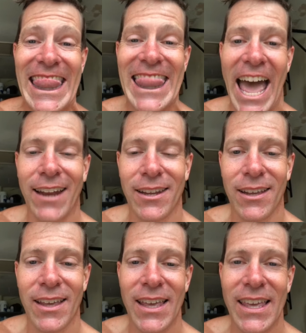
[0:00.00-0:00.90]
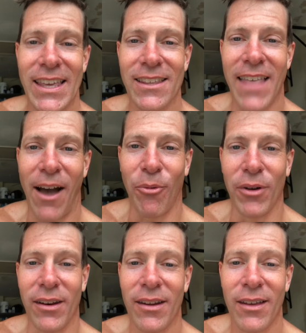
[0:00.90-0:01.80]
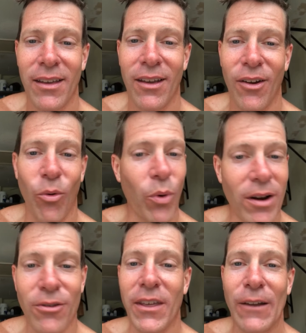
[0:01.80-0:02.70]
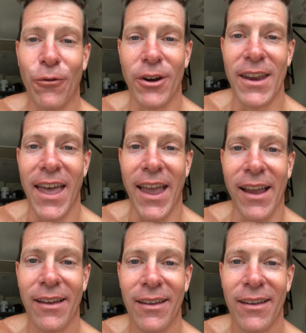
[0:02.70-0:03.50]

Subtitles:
that is that one. Weird thing for today.